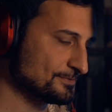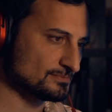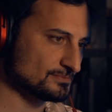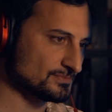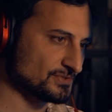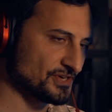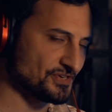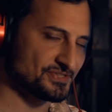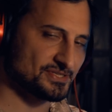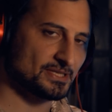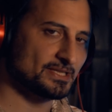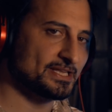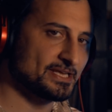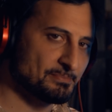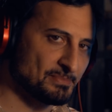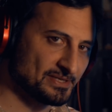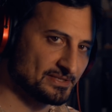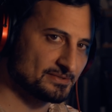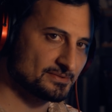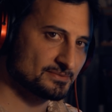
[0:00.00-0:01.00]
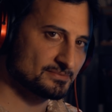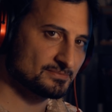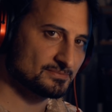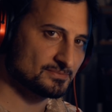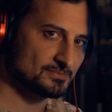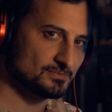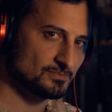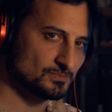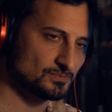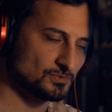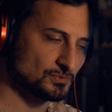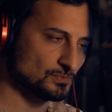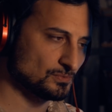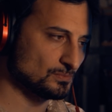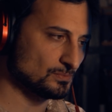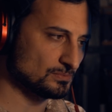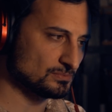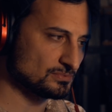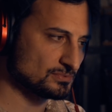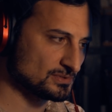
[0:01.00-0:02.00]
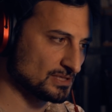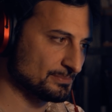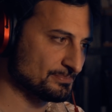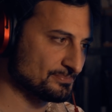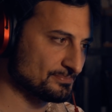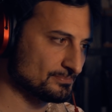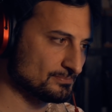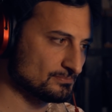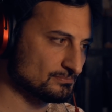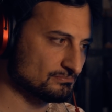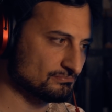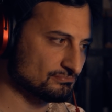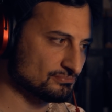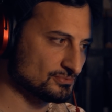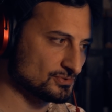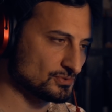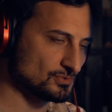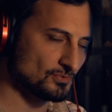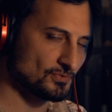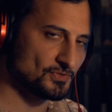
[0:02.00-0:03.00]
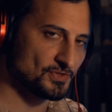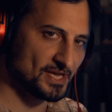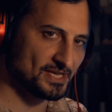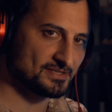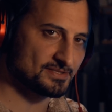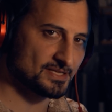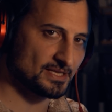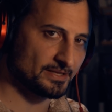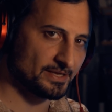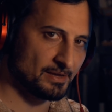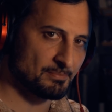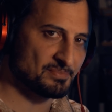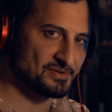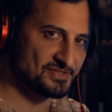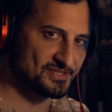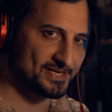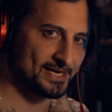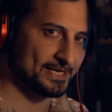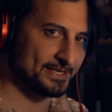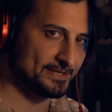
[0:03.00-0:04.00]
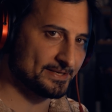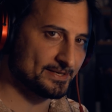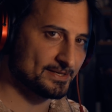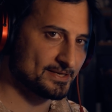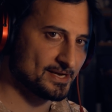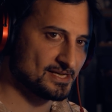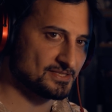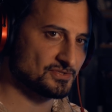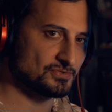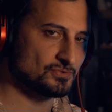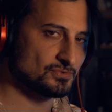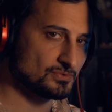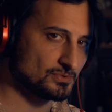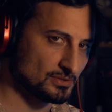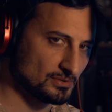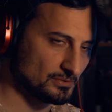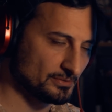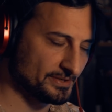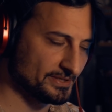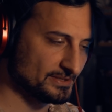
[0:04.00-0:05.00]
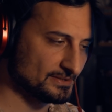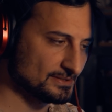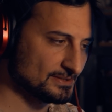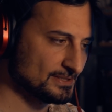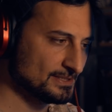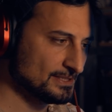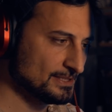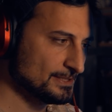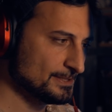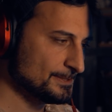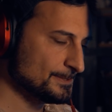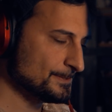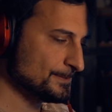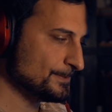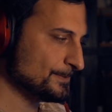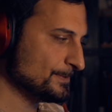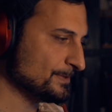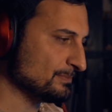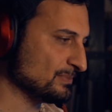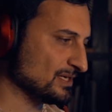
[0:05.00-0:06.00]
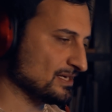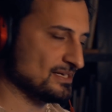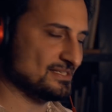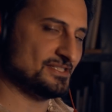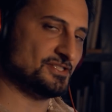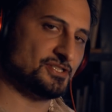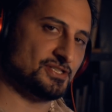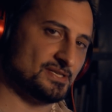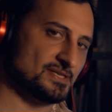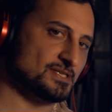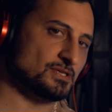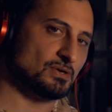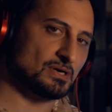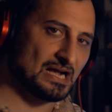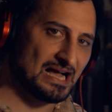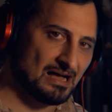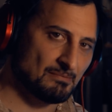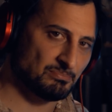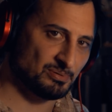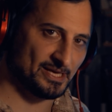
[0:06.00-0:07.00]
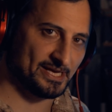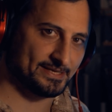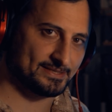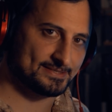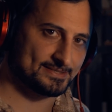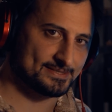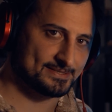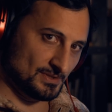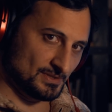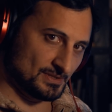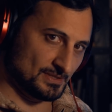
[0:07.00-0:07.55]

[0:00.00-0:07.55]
There's a limit to things that can be done as a tutorial because it's just so complex.